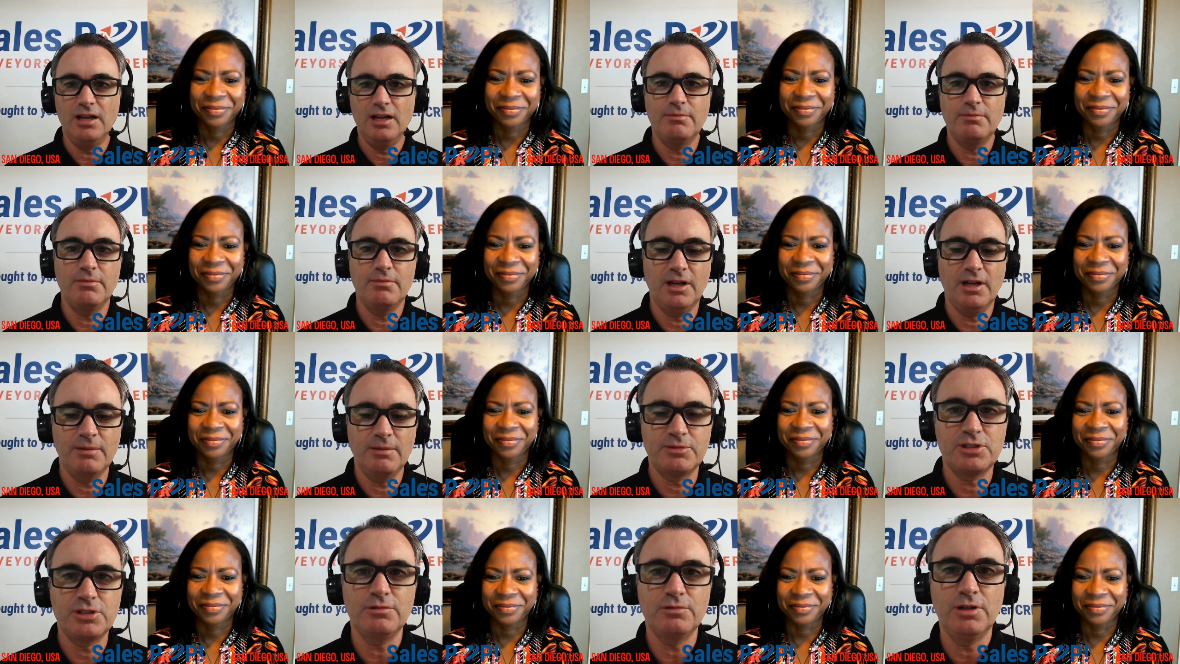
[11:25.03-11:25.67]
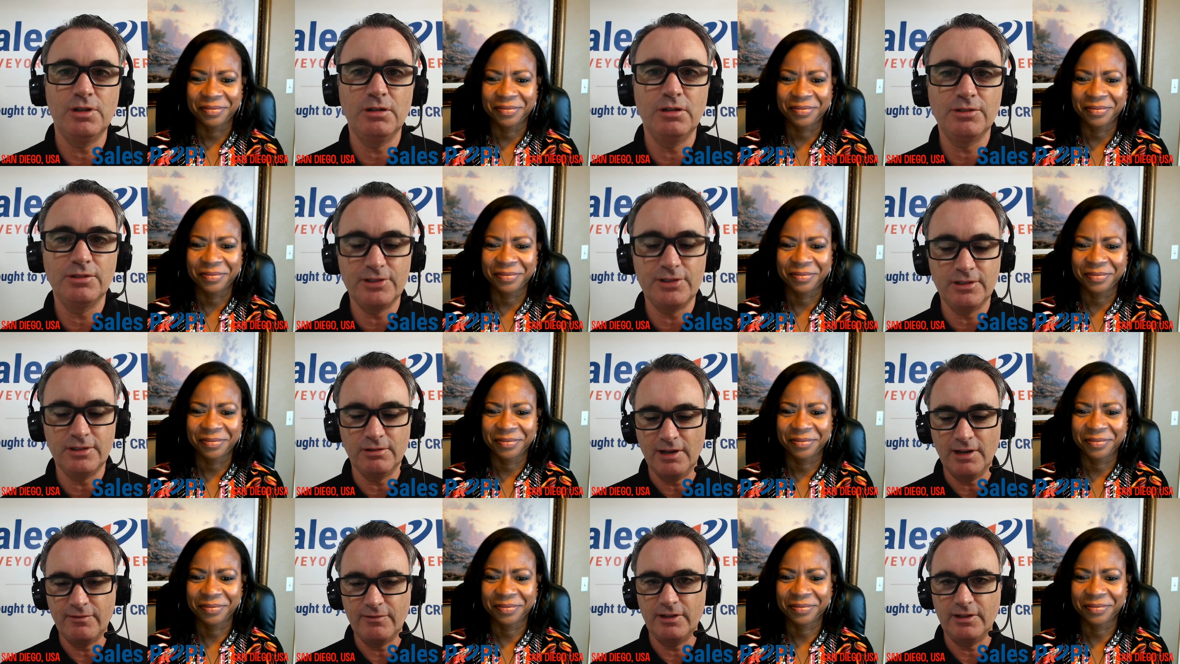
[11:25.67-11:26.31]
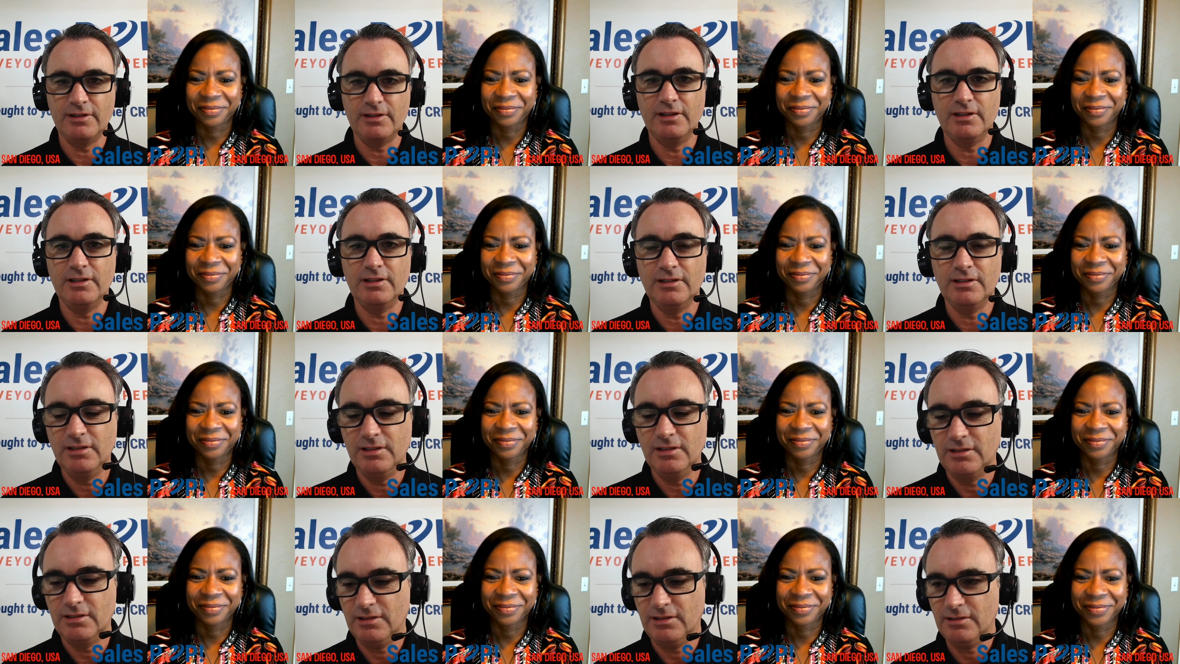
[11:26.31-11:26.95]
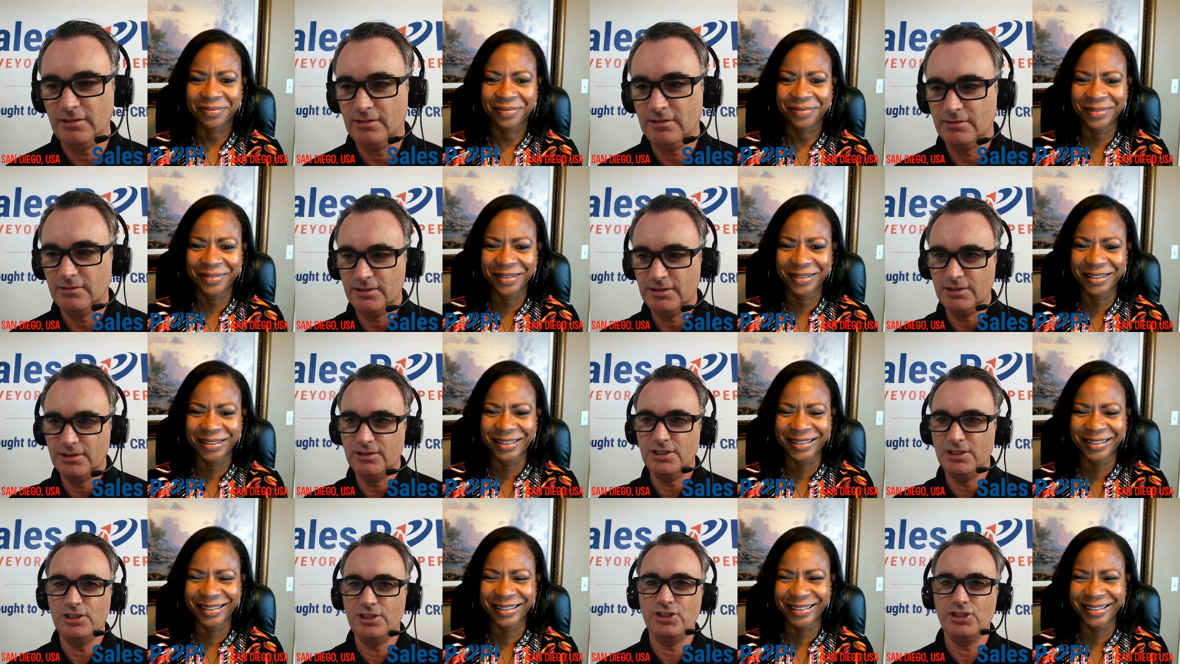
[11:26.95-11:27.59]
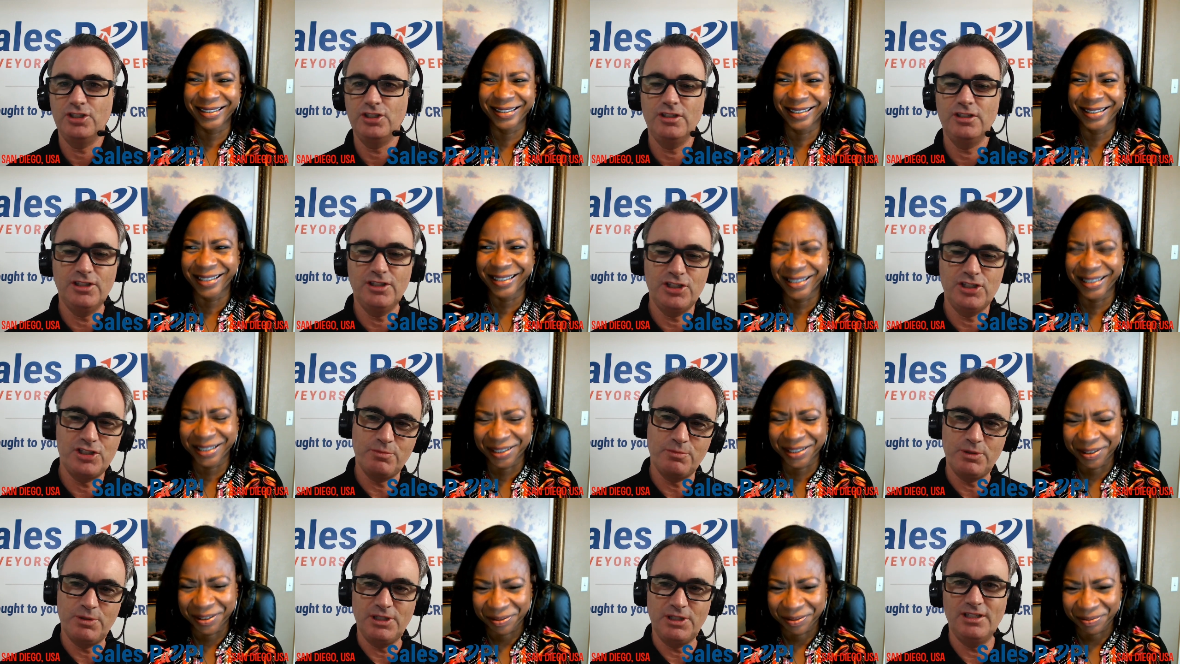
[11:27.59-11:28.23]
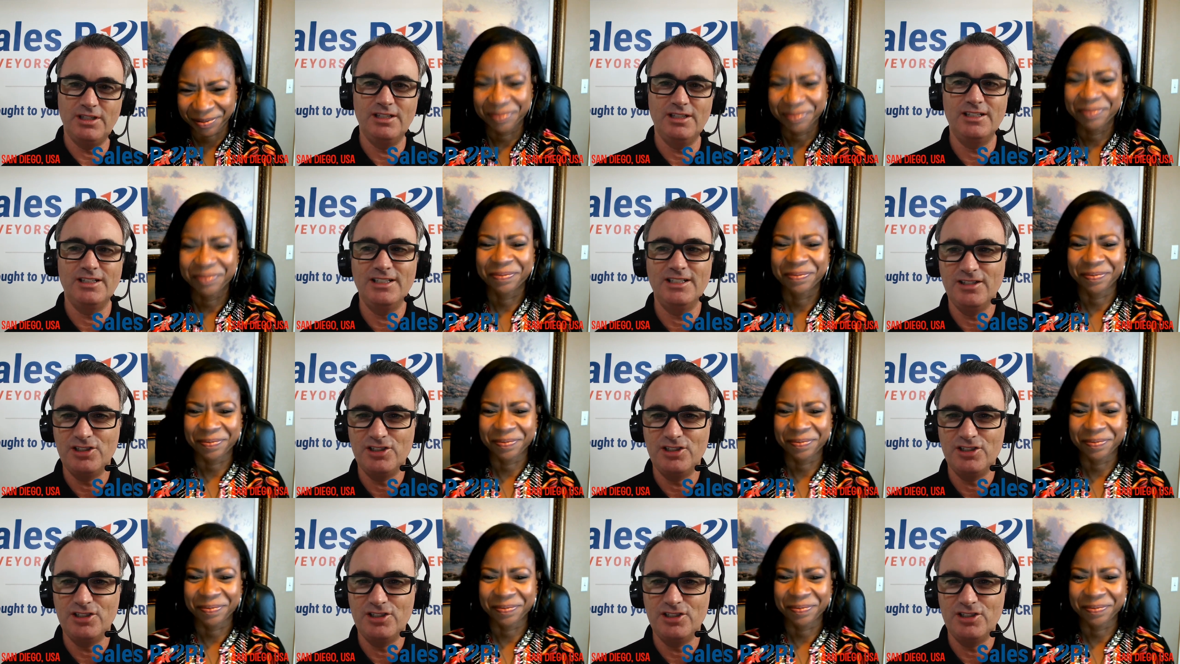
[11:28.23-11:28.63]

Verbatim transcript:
Speaker 1: I'm too old to know everything. You know, you need to be